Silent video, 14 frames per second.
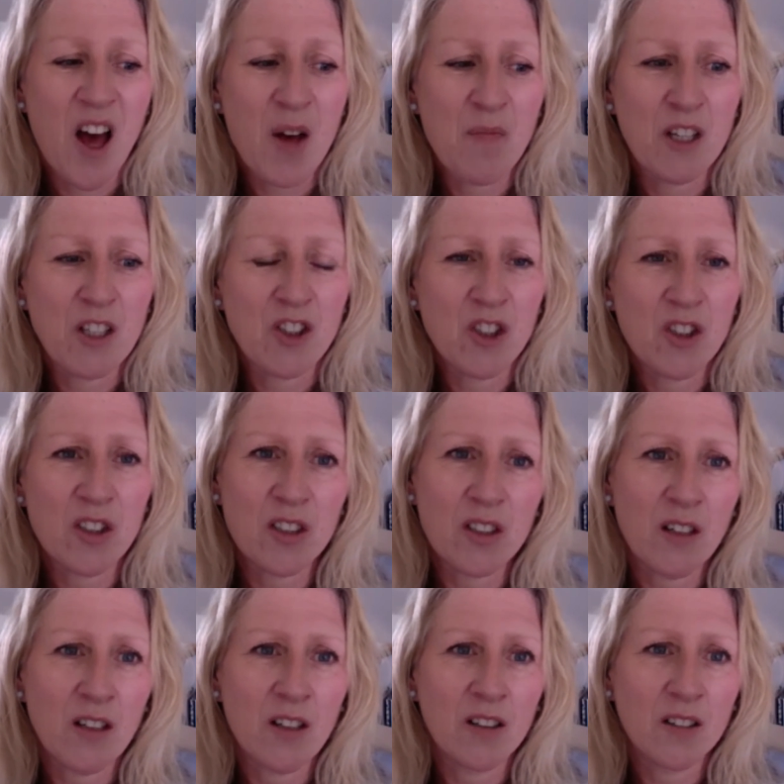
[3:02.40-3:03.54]
It's just to
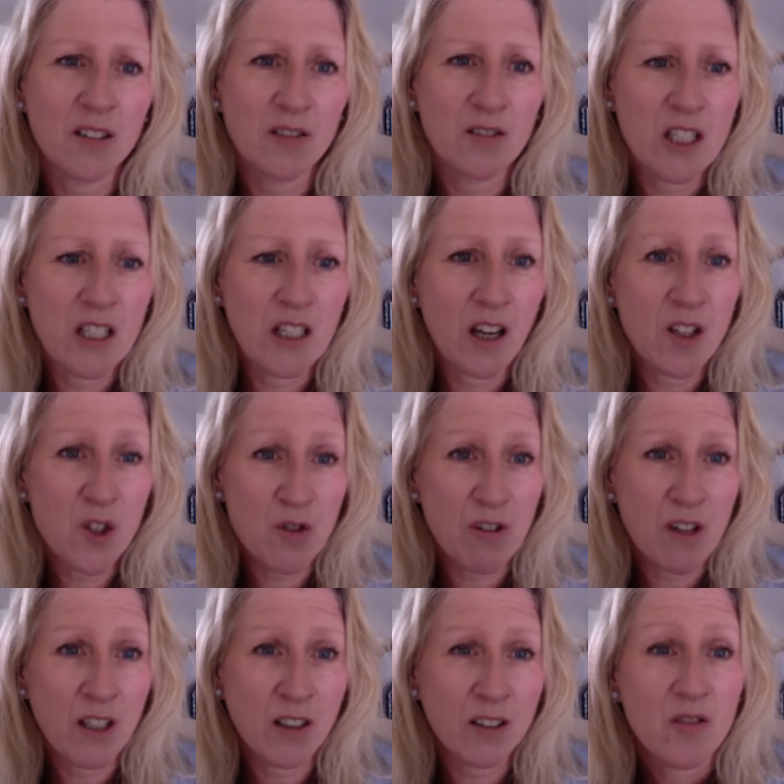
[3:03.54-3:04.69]
start
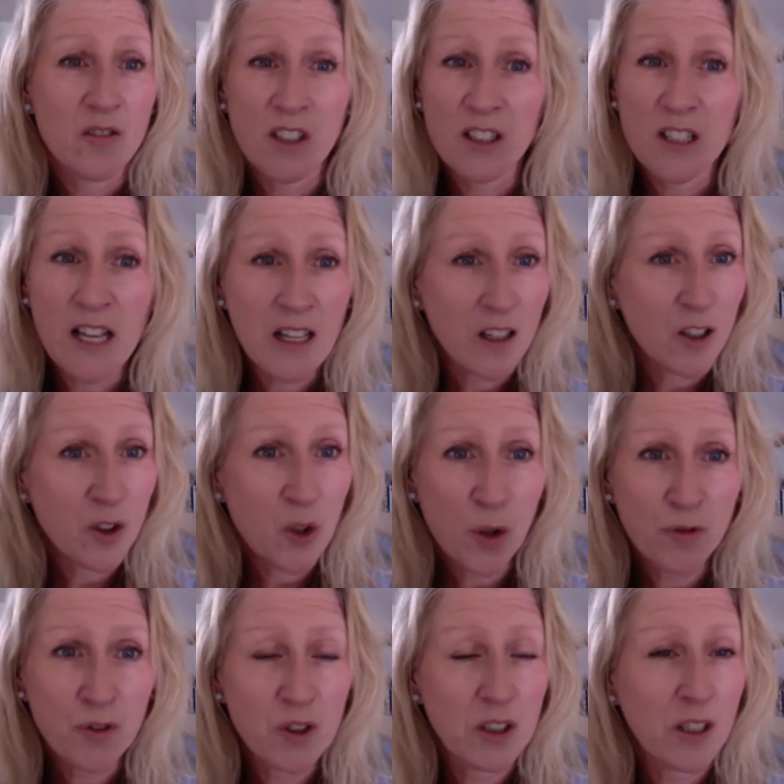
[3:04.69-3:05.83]
decluttering. Little and
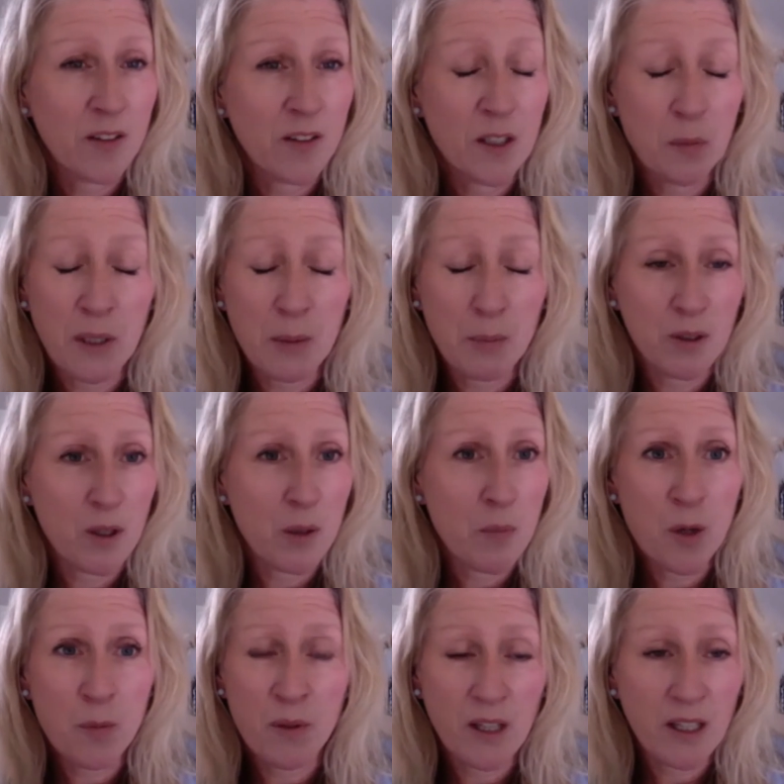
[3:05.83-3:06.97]
often, I think people at the
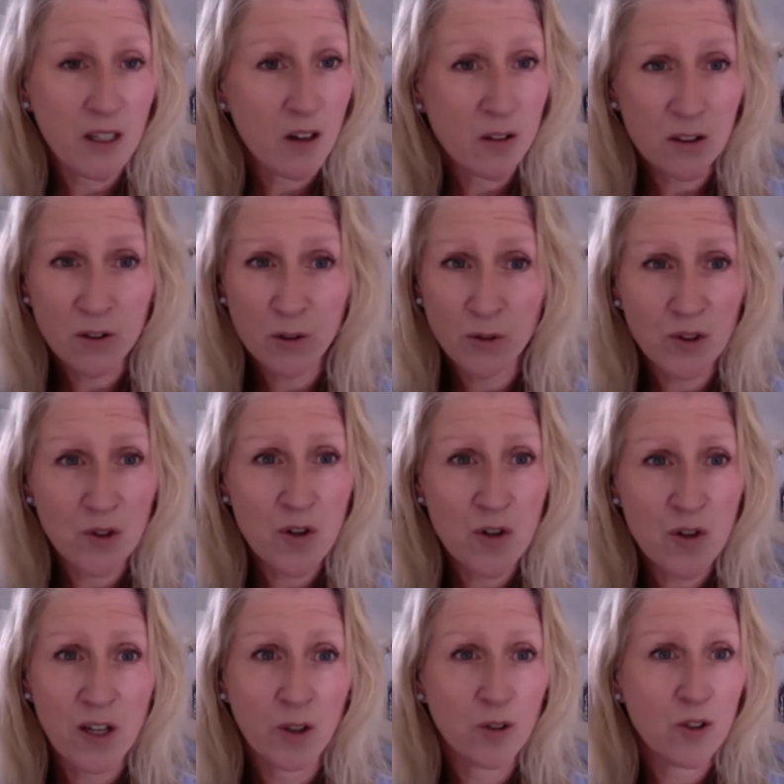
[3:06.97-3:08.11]
moment, they can't
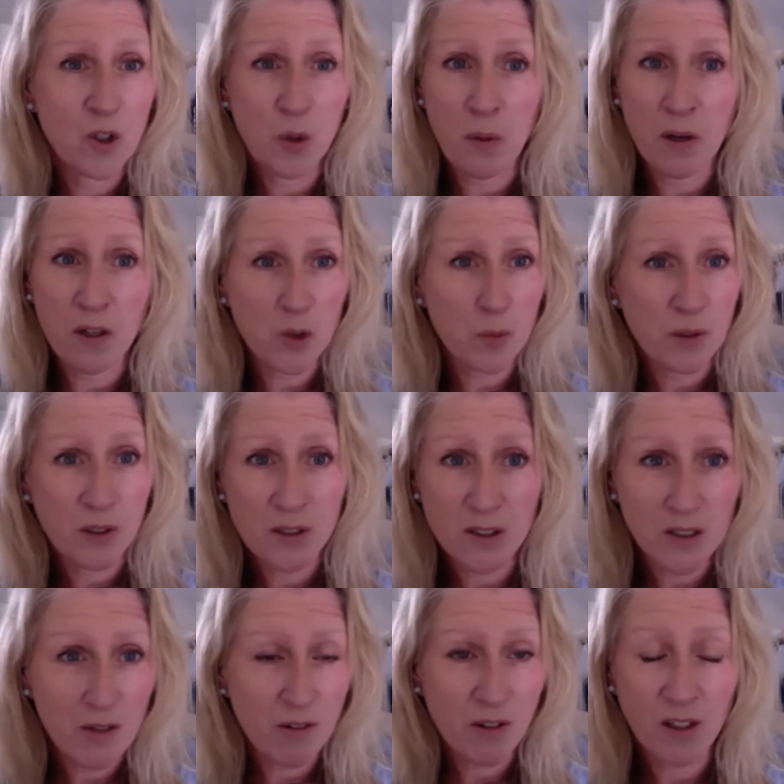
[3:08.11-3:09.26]
concentrate on too much because
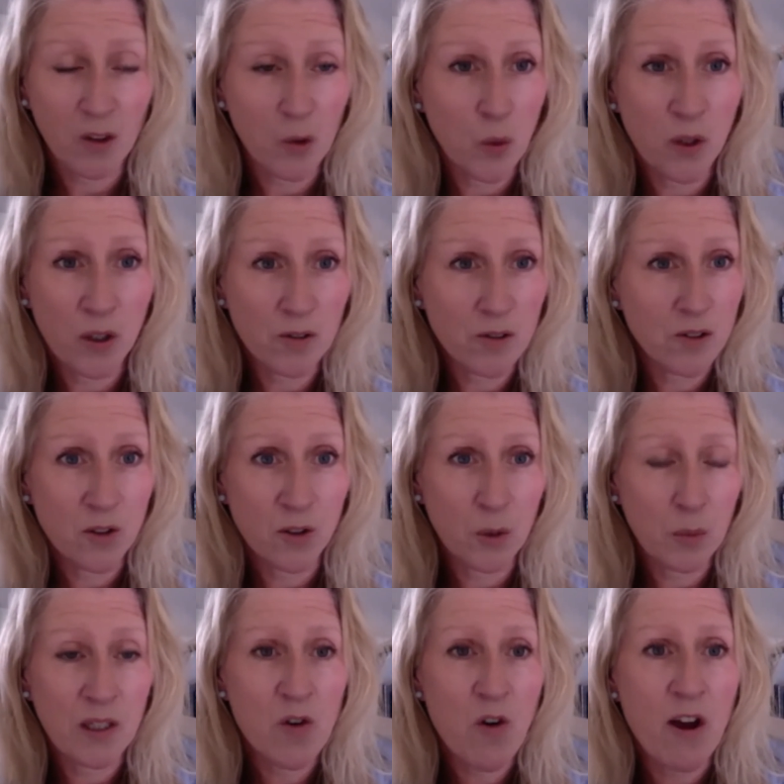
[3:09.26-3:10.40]
everything in the world has gone a
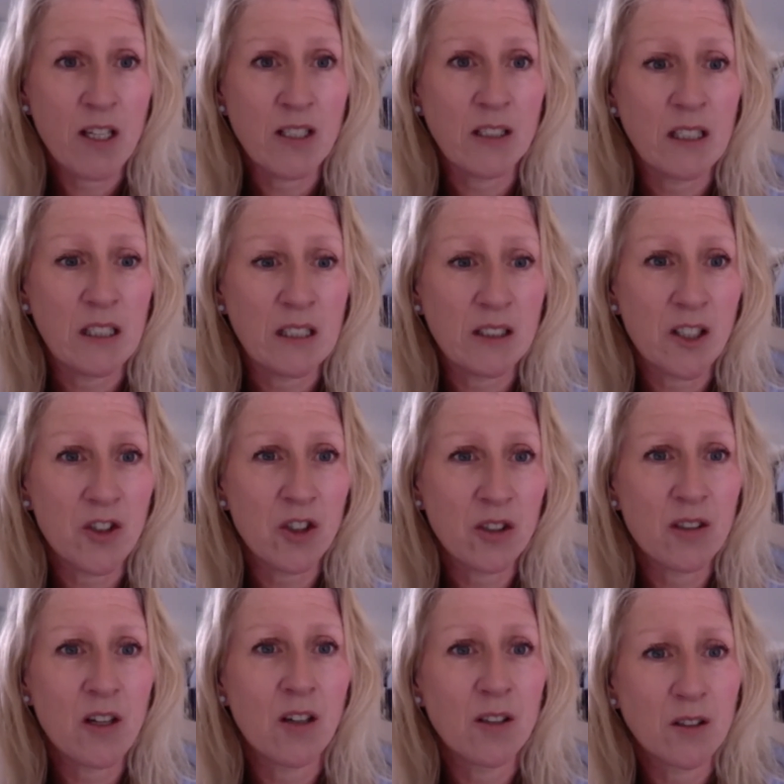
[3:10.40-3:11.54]
bit crazy. So just
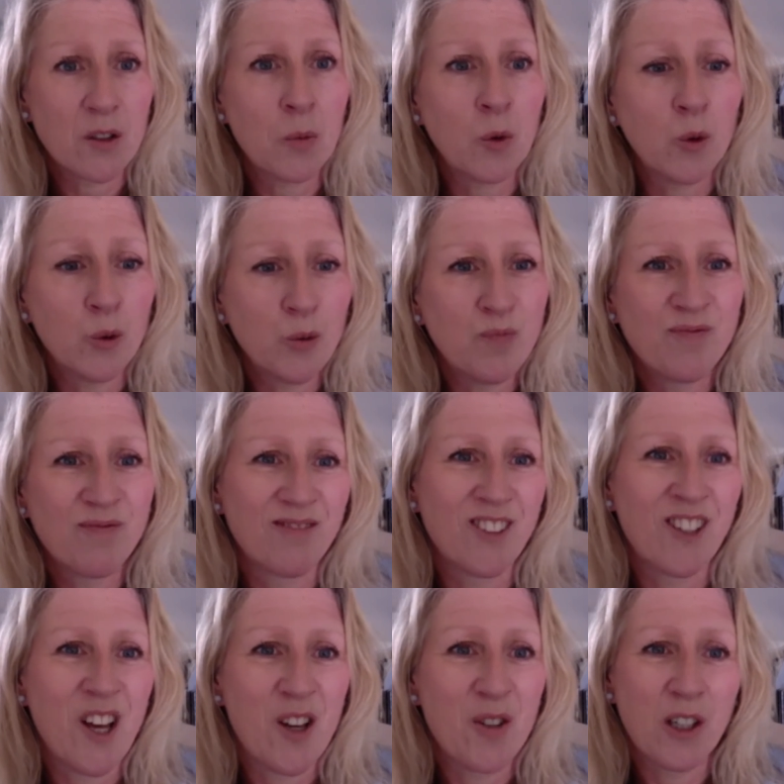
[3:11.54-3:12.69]
start small,
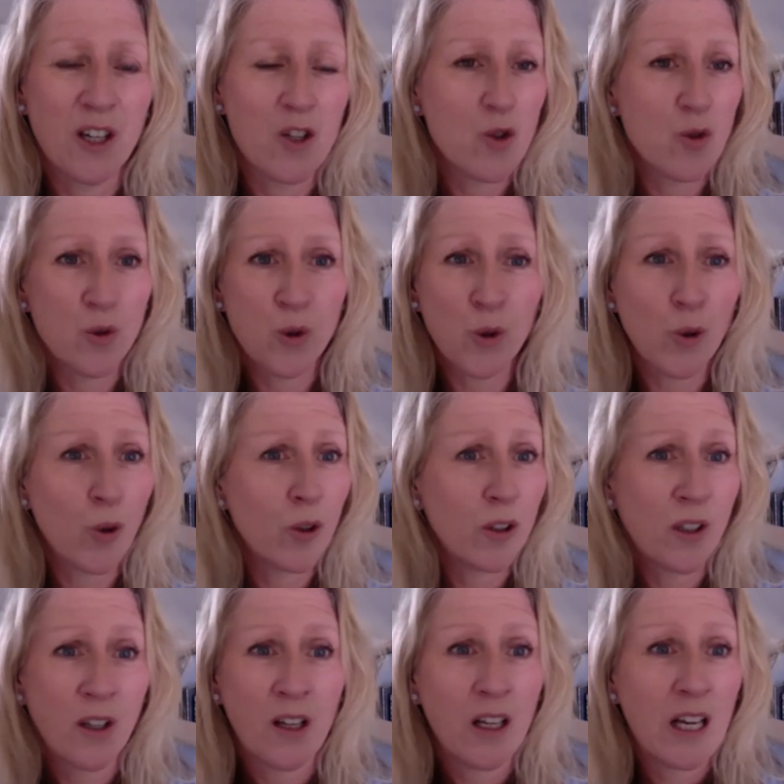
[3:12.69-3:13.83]
a drawer,
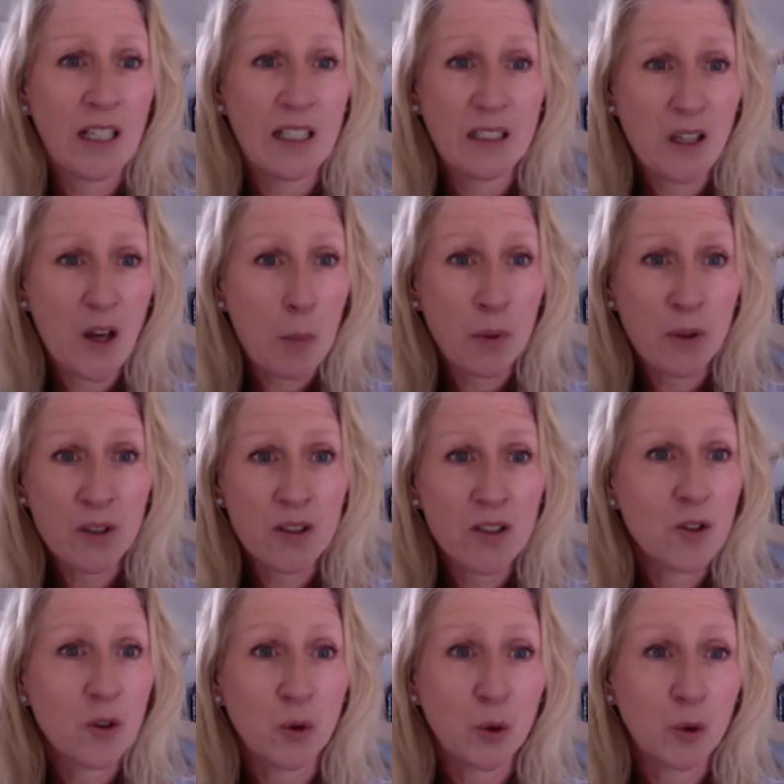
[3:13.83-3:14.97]
a little cupboard,
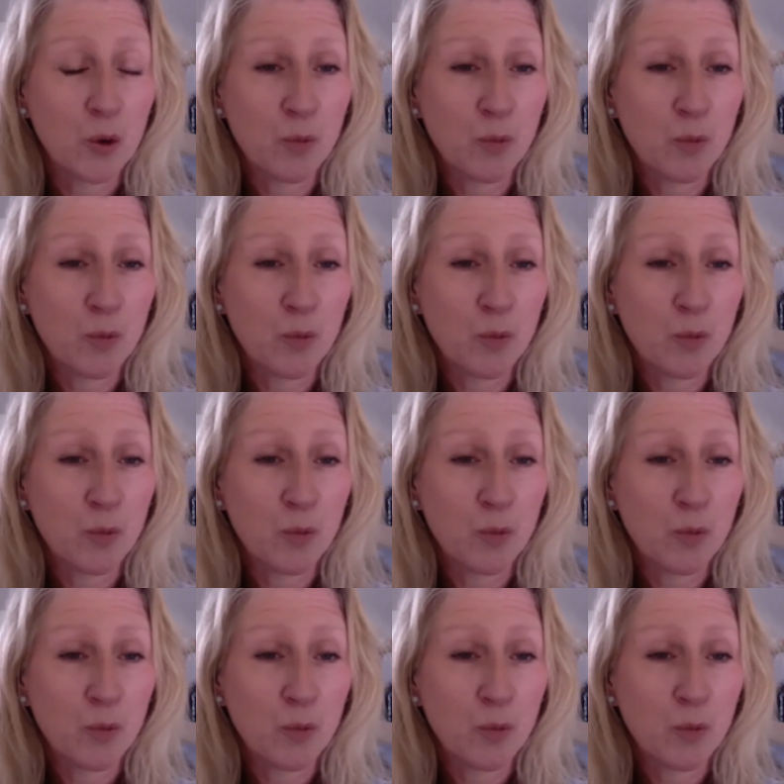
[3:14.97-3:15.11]
or